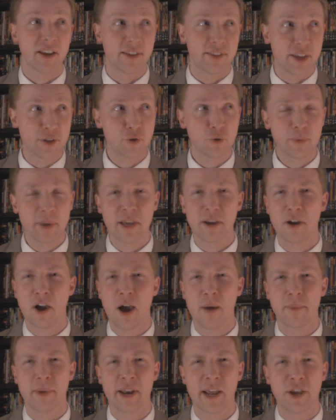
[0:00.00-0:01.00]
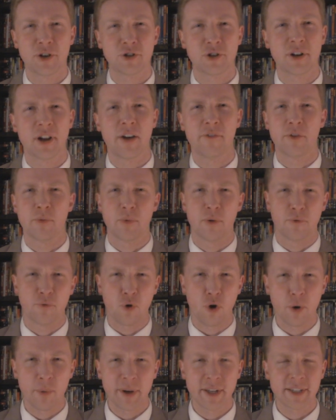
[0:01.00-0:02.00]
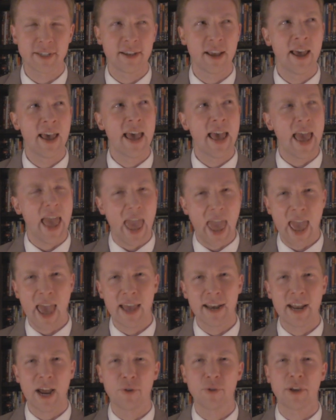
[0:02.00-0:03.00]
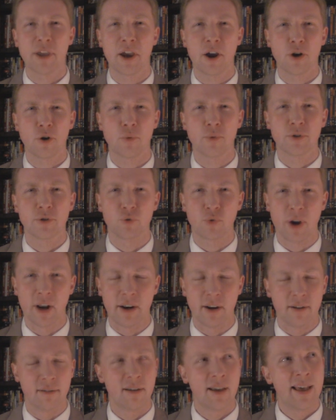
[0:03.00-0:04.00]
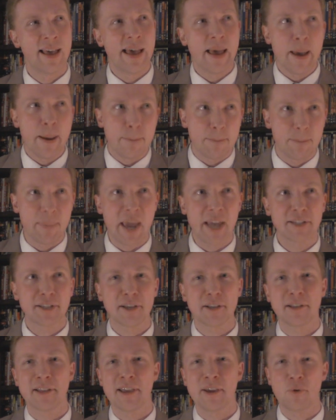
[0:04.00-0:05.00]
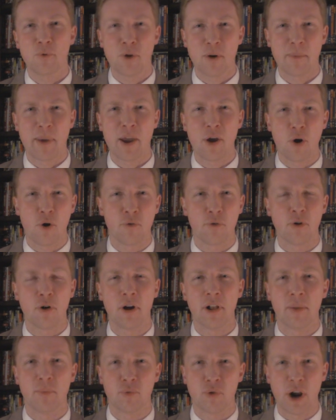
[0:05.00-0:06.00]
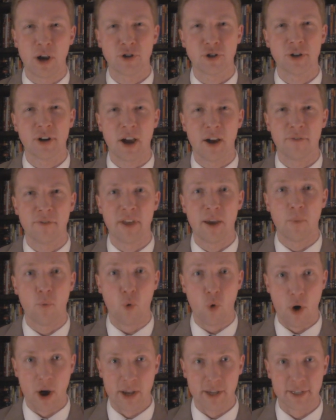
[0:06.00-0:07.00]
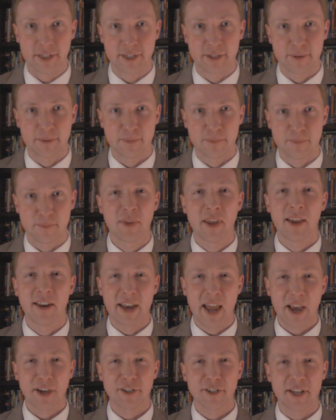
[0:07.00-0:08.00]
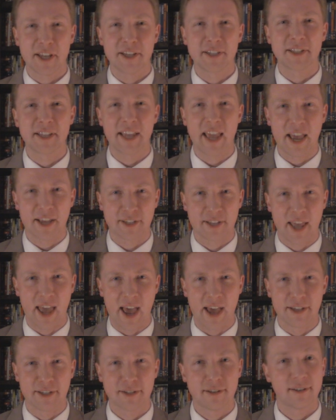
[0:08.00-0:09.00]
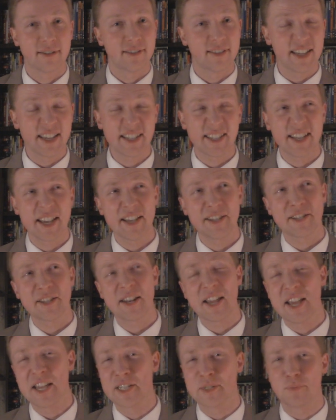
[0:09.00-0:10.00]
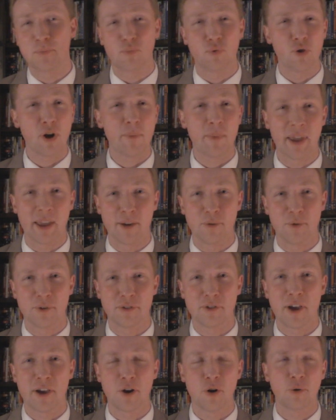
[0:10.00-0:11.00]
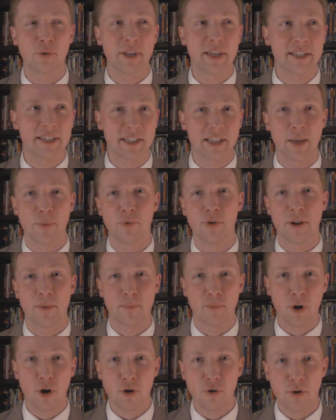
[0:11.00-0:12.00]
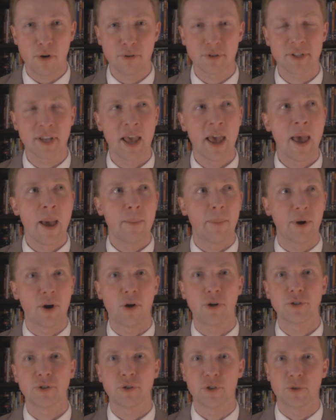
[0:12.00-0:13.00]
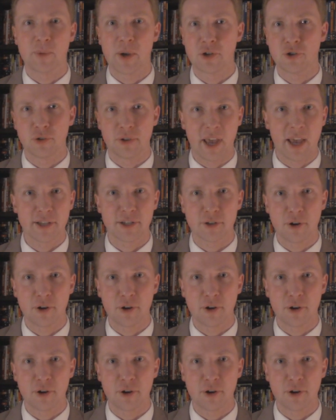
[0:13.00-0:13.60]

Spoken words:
This will be a combination of the performance and how the character was written. Basically, what my overall impression of them was. Next is the guest cast. This season is brimming with not only celebrity murderers, but also special guest